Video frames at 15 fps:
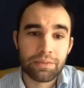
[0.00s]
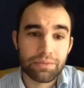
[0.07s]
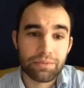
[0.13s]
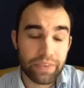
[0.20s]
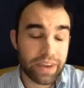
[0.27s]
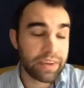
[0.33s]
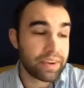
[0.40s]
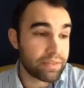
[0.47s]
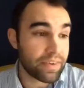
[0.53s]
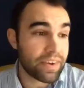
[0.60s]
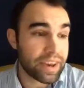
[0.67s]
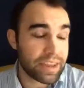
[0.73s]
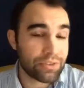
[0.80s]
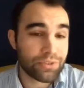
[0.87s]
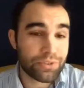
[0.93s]
Very,
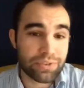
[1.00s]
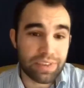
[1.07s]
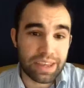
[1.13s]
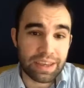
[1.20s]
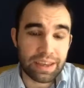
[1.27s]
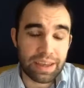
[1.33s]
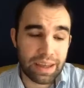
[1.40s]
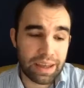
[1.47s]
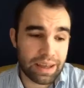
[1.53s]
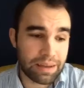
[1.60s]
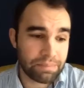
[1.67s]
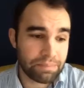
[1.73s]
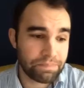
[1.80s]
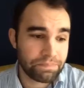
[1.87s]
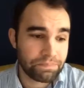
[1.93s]
very interesting.
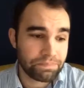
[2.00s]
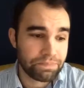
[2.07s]
Now,